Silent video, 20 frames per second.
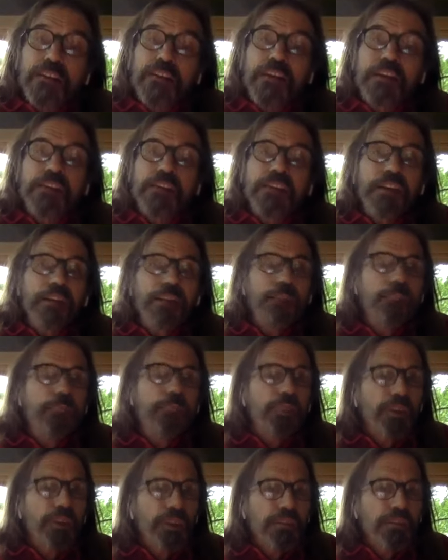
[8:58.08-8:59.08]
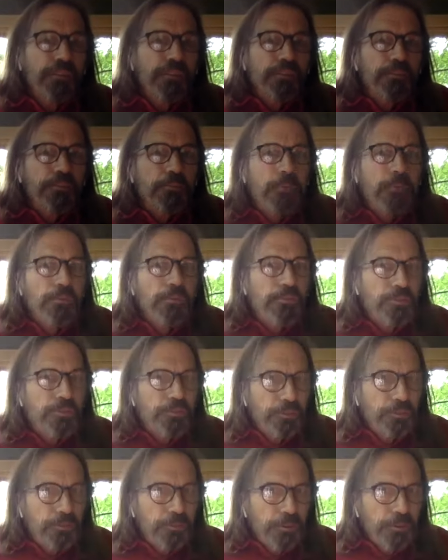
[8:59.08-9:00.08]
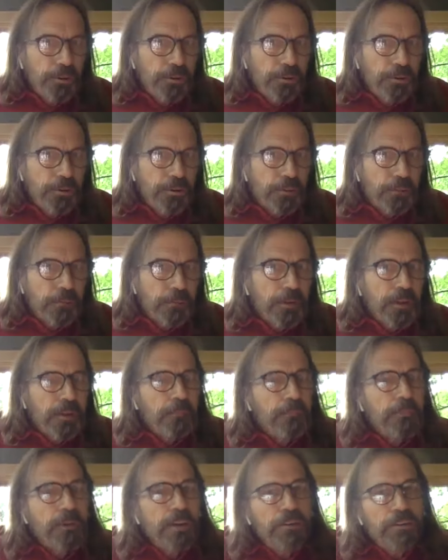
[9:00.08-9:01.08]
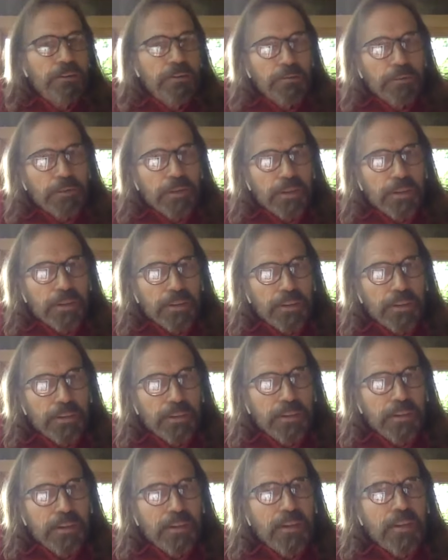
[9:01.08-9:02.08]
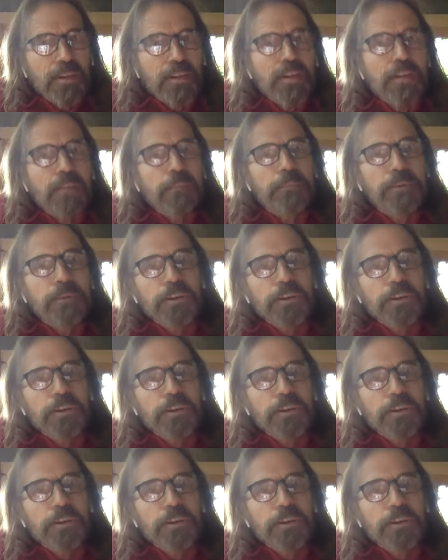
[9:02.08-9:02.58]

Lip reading: Now that broadens both stewardship and mentoring in a